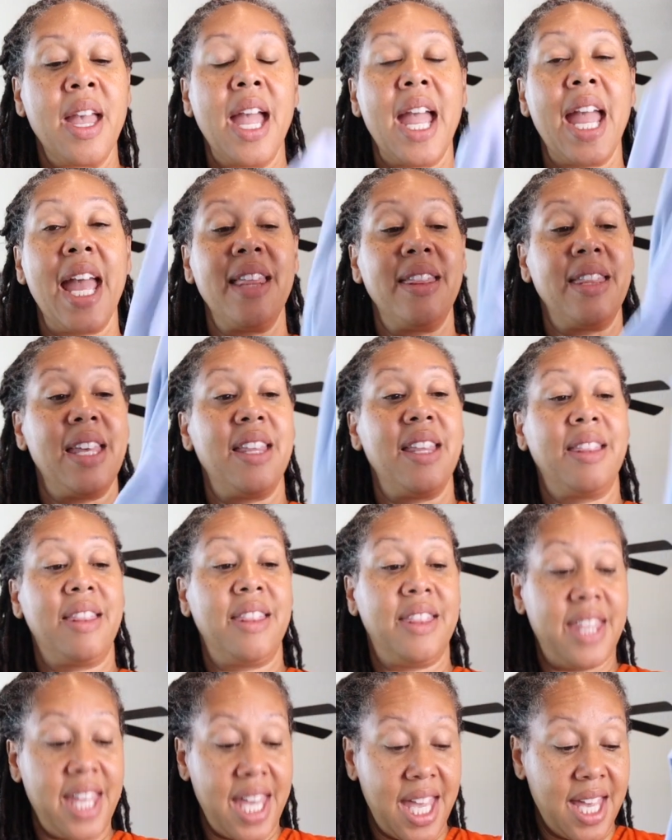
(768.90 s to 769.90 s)
And then
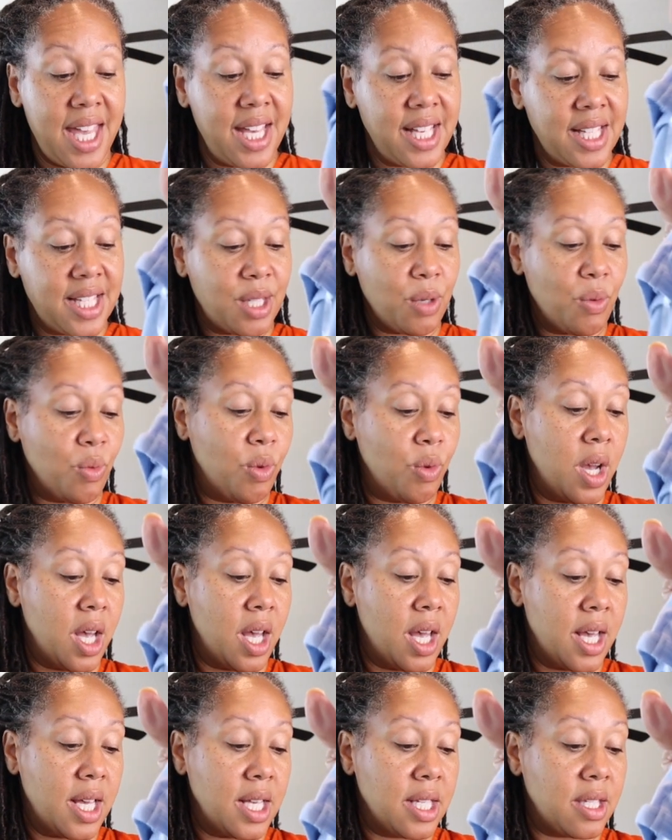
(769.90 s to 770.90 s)
this
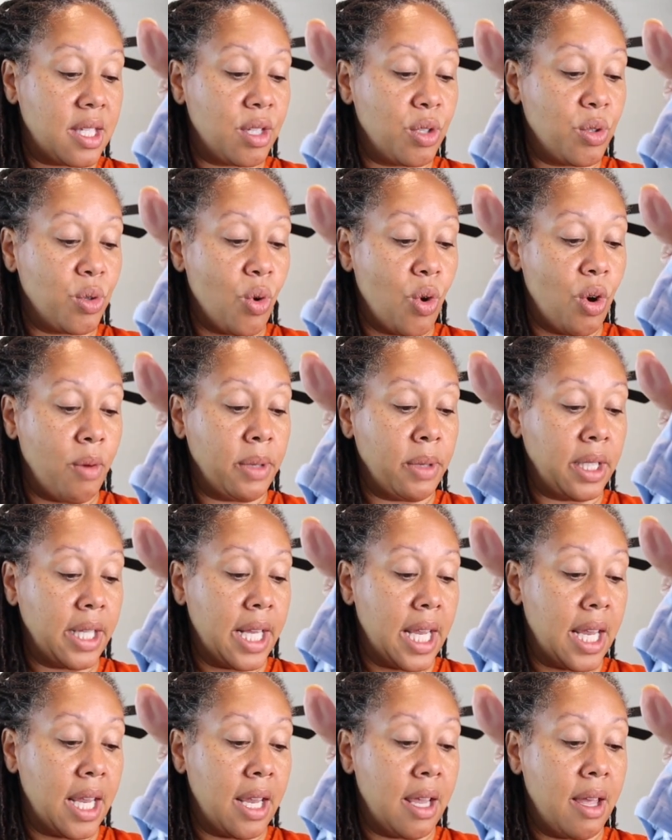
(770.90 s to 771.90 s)
was
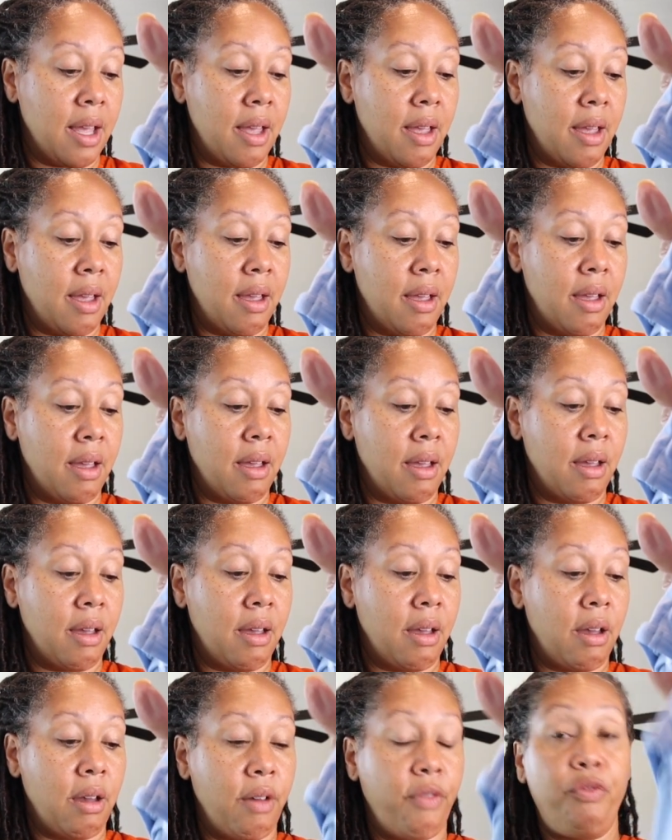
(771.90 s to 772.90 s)
normally
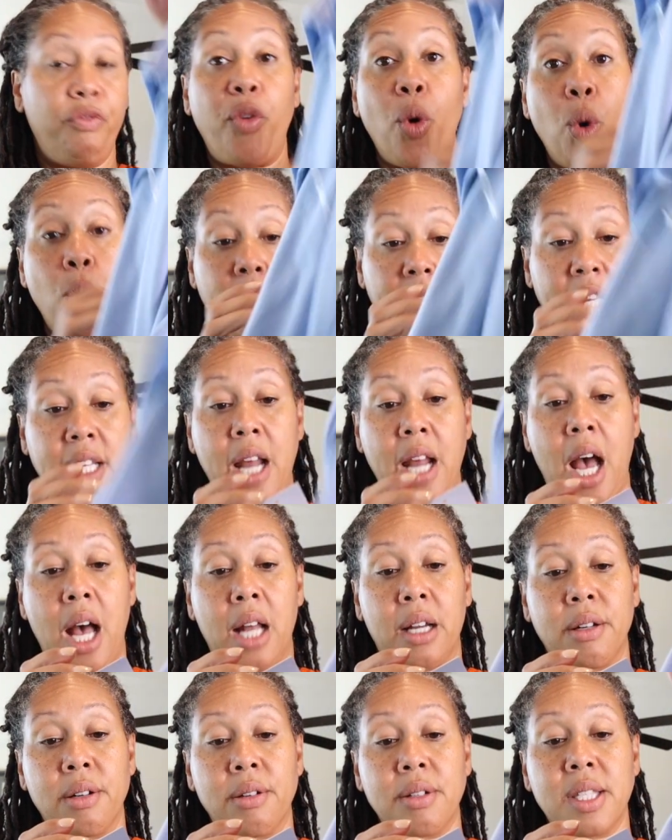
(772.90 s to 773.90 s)

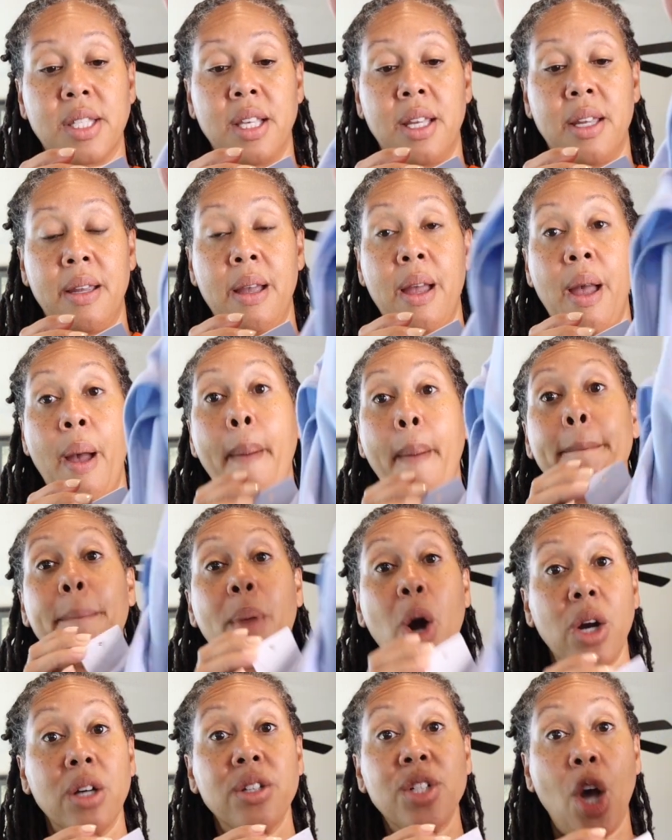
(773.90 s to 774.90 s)
$40,
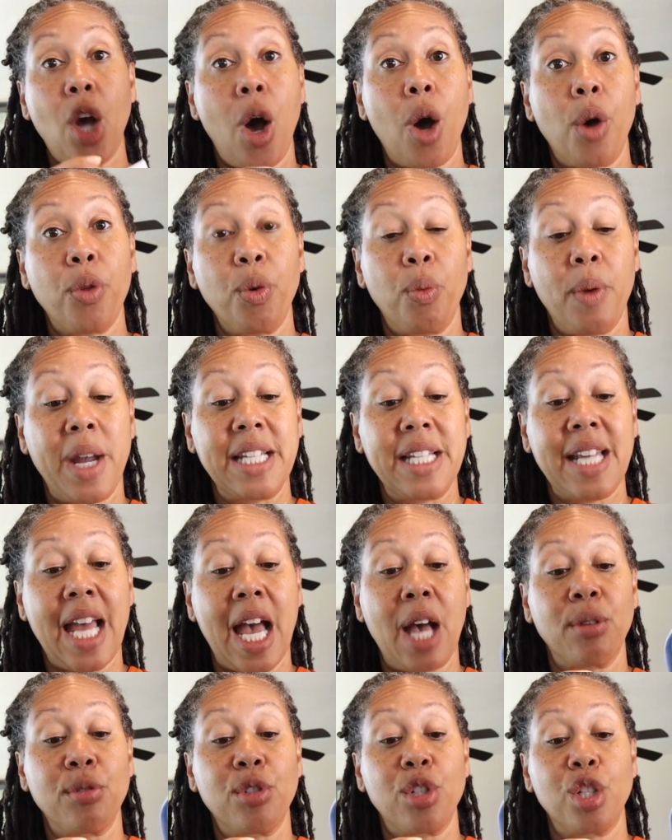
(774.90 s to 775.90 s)
marked all the way
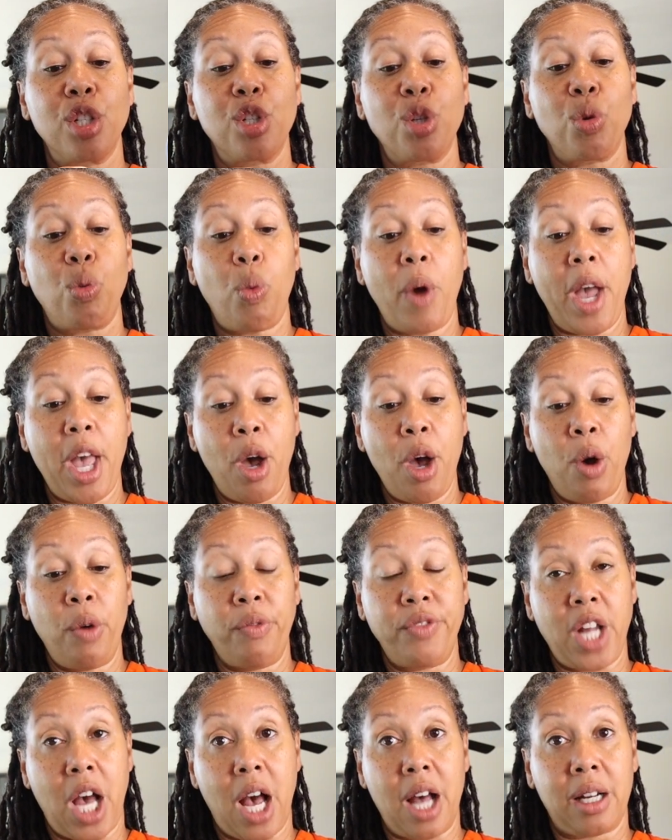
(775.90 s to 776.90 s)
down to
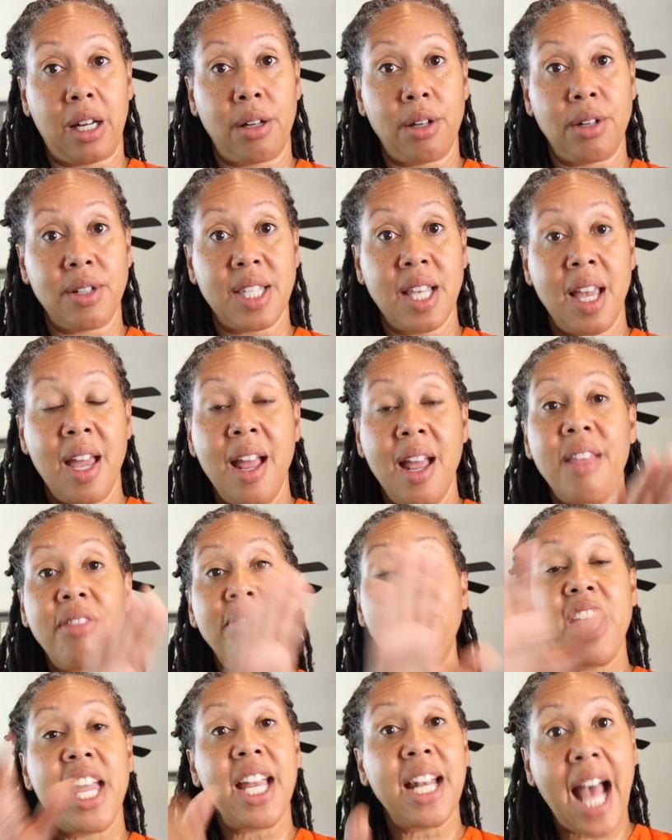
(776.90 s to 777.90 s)
$12.
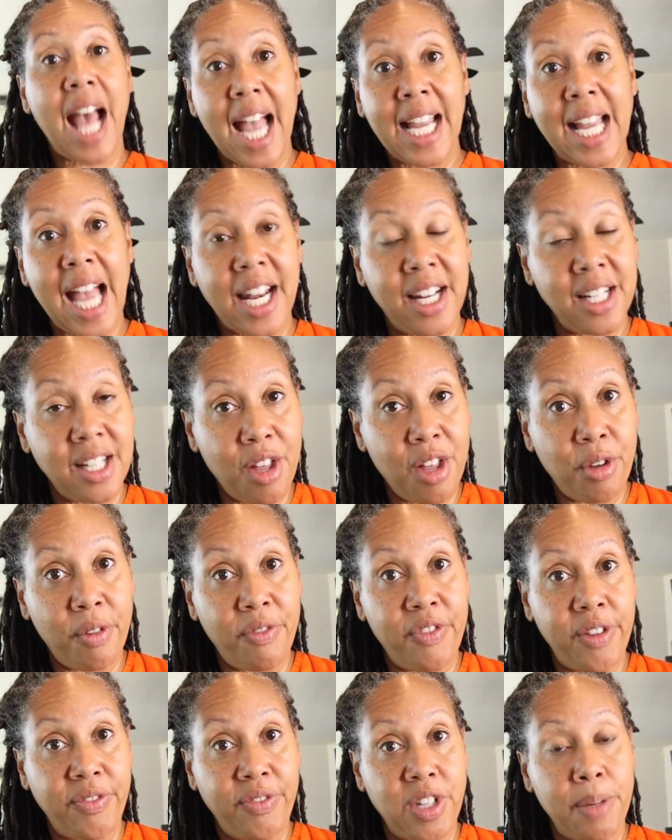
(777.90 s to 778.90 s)
Then I got another
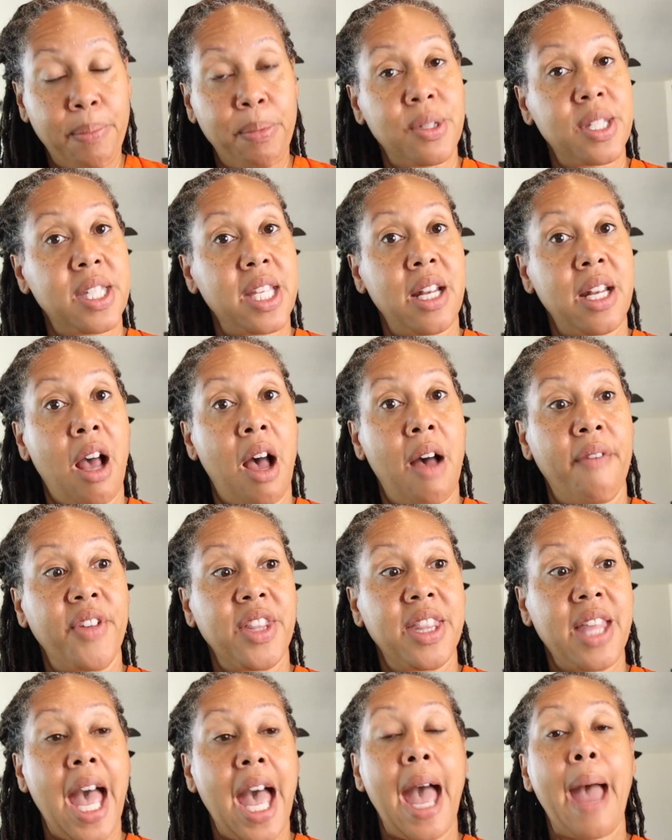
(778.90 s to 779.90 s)
50% off
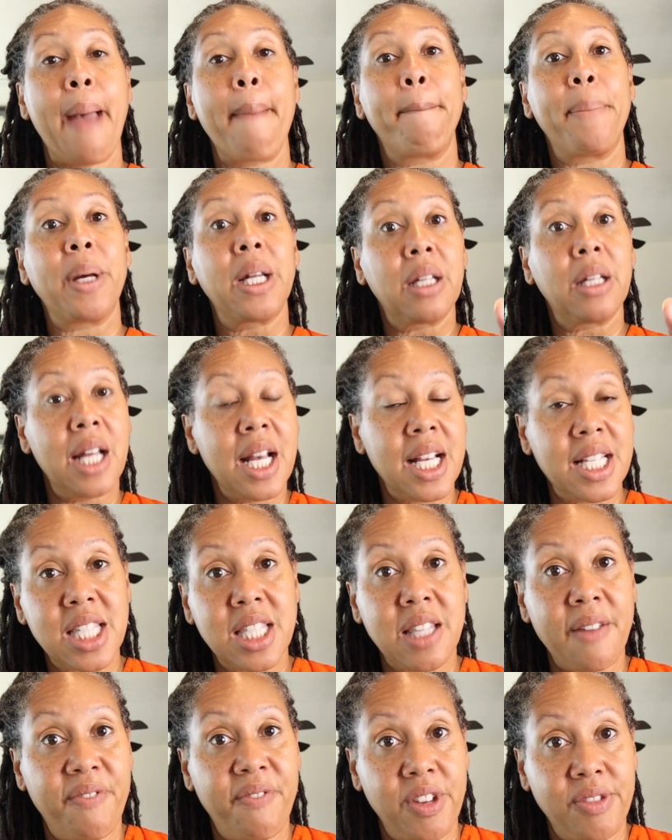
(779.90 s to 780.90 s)
of that,
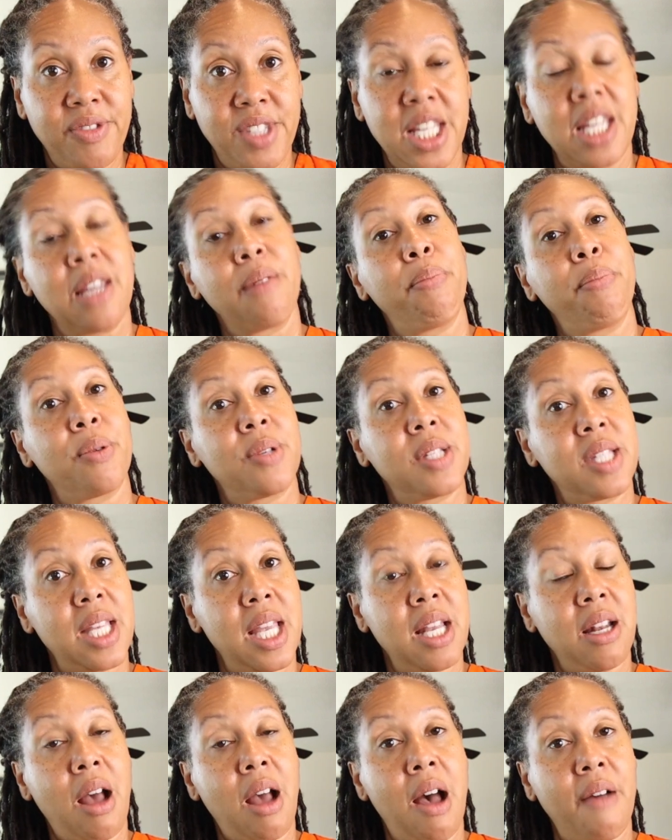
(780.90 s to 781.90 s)
plus the
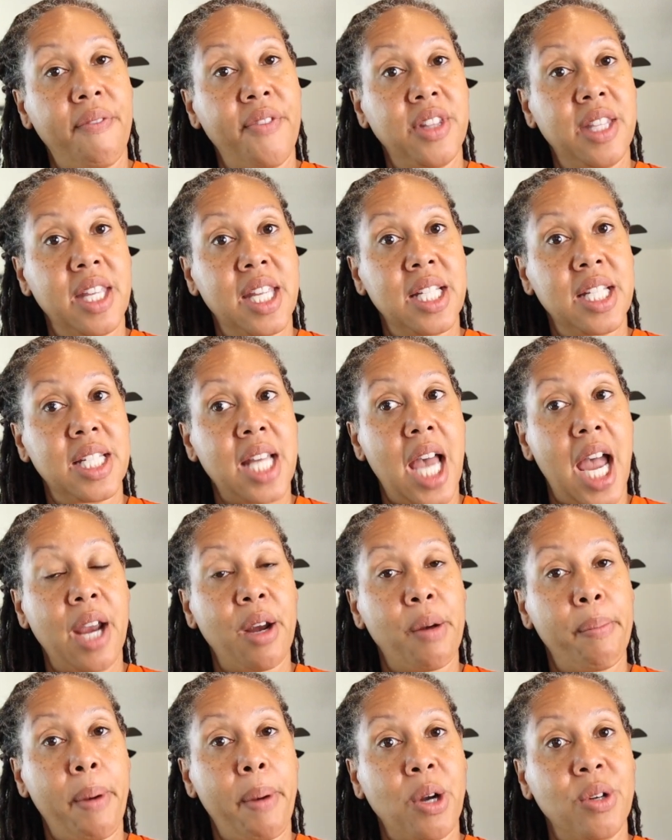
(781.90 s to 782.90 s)
15% off of the
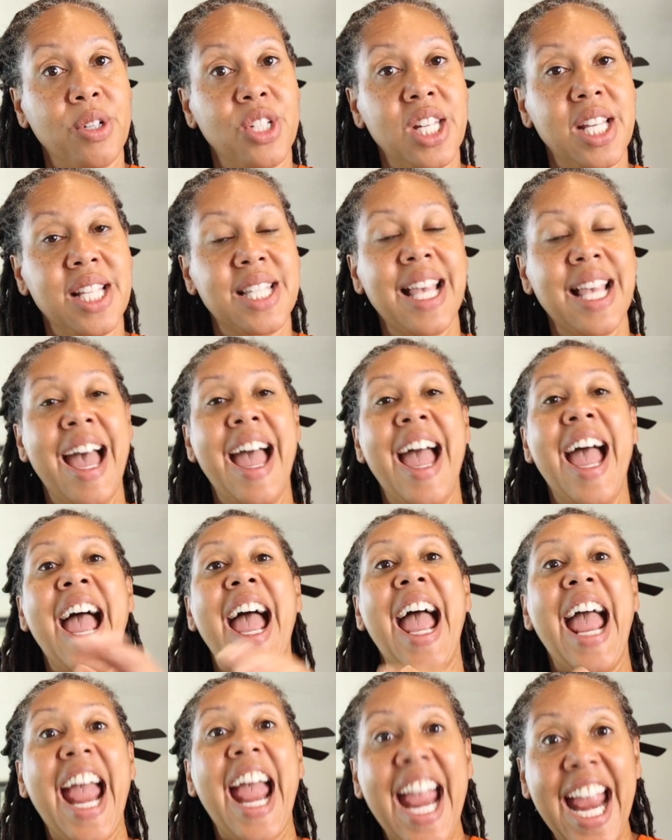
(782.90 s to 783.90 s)
entire purchase.
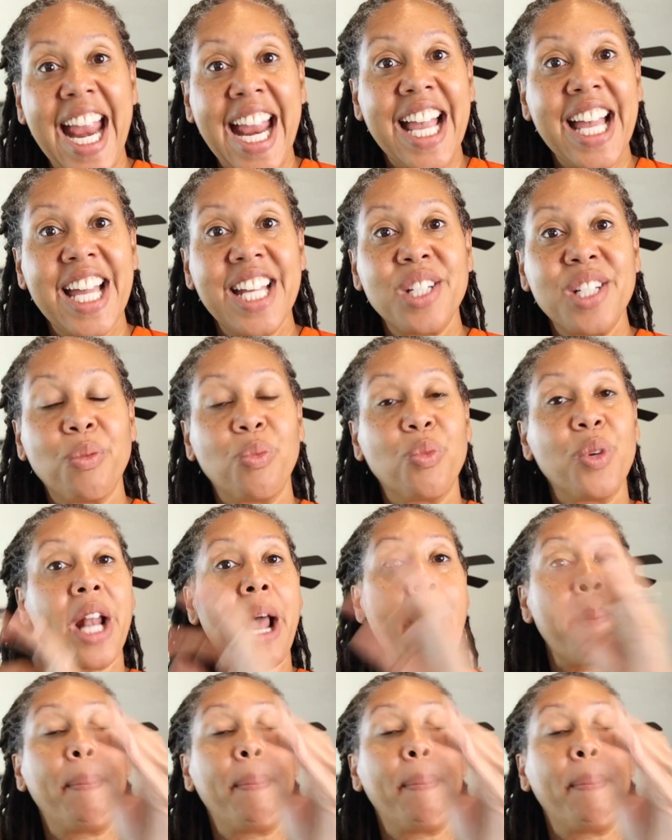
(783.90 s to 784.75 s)
And when I